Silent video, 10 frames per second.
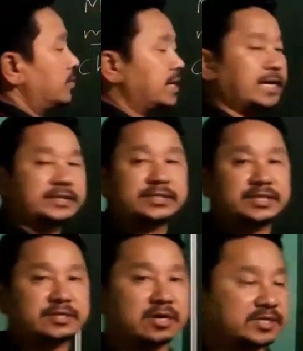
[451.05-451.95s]
Okay, as
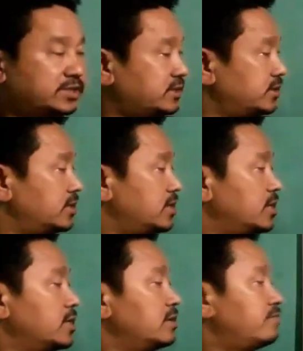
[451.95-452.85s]
discussed,
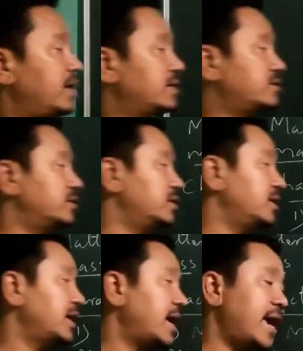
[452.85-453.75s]
matter
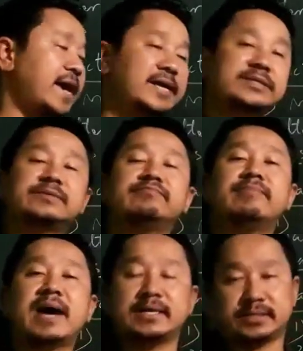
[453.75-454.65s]
has
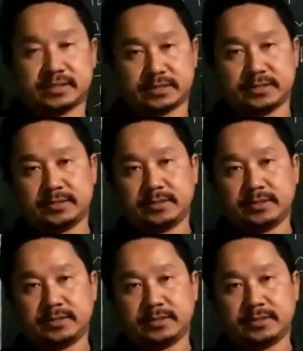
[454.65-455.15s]
mass.